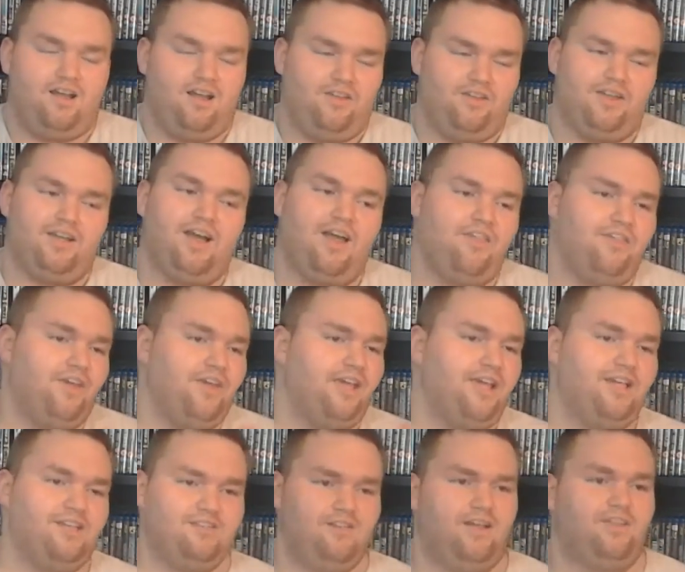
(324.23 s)
I
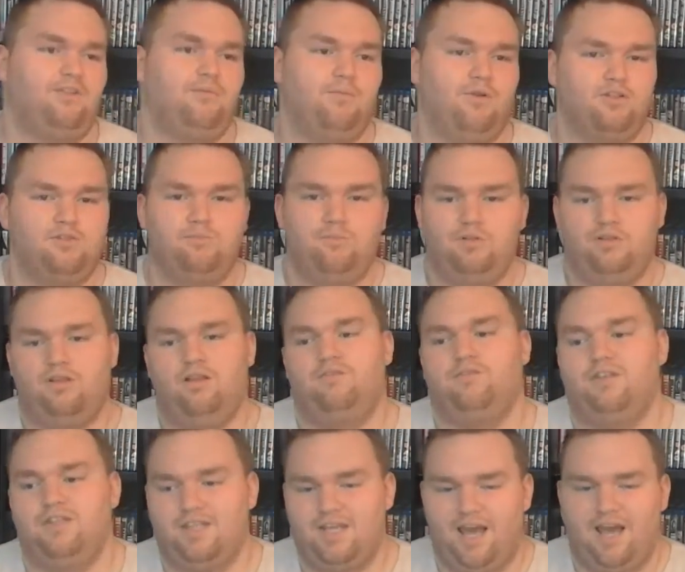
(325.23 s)
think he's like the most
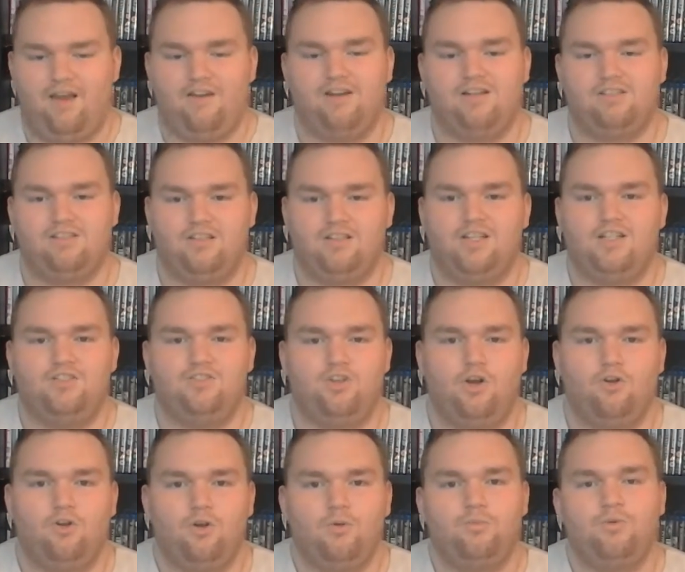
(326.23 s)
beloved character in
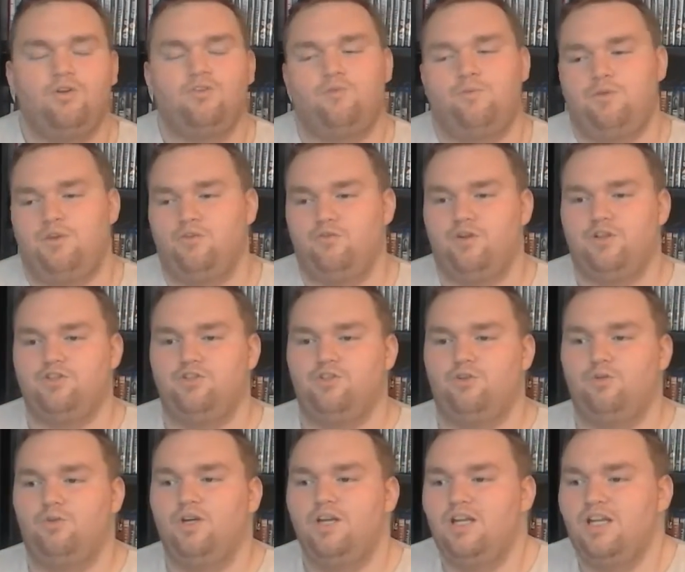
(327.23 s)
Jungle Book from the
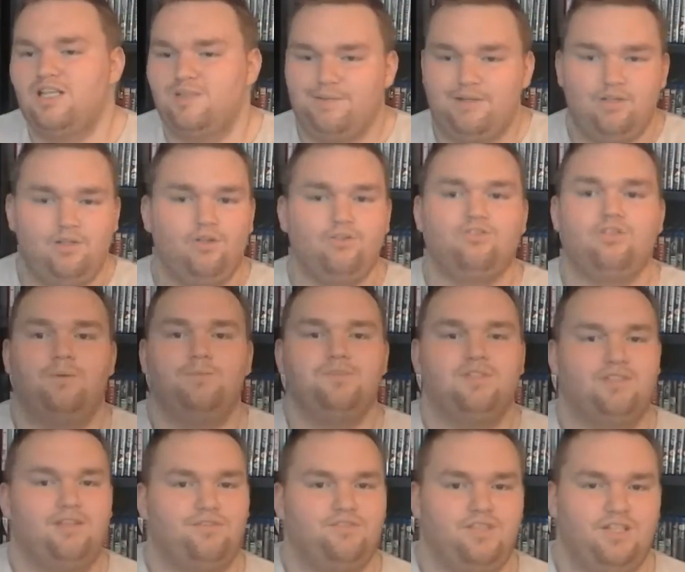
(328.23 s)
original. It's been a long time
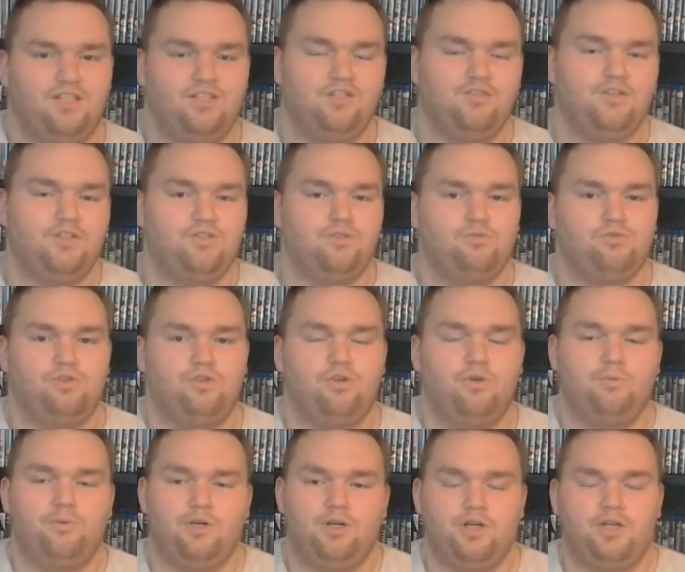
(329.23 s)
since I've seen the original
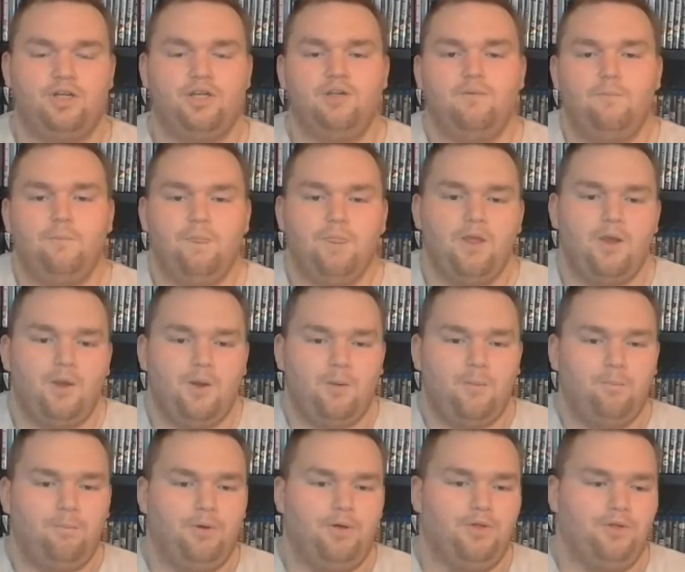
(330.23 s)
Jungle Book,
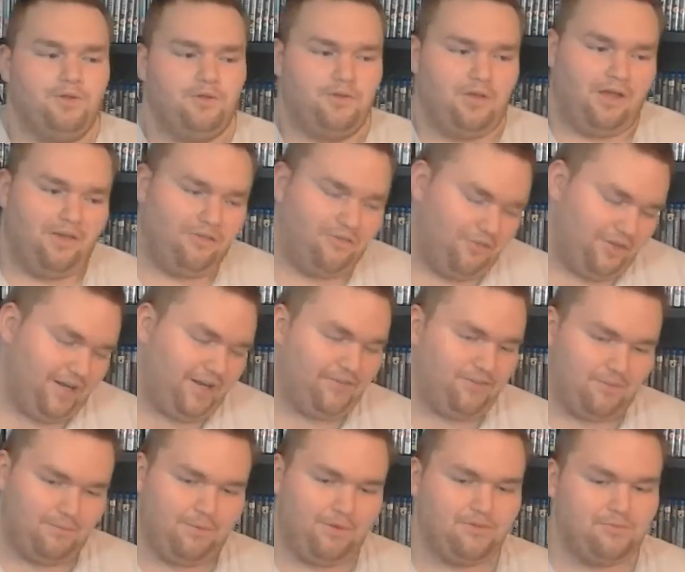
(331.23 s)
but I
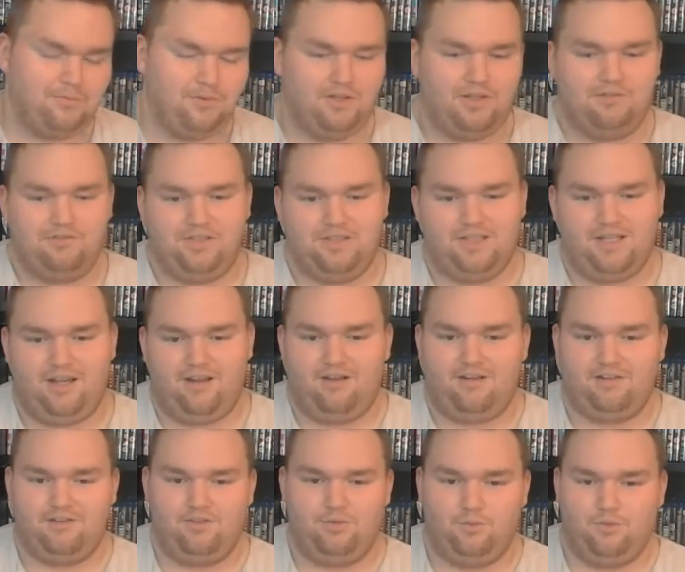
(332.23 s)
think the most beloved
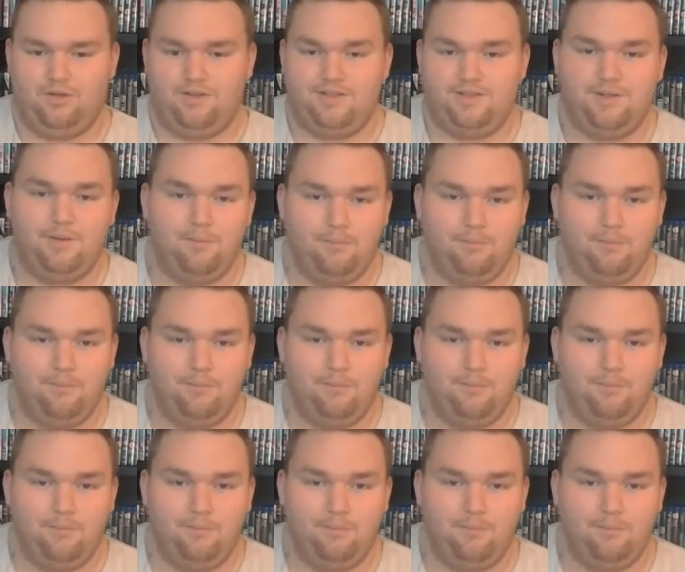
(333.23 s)
character was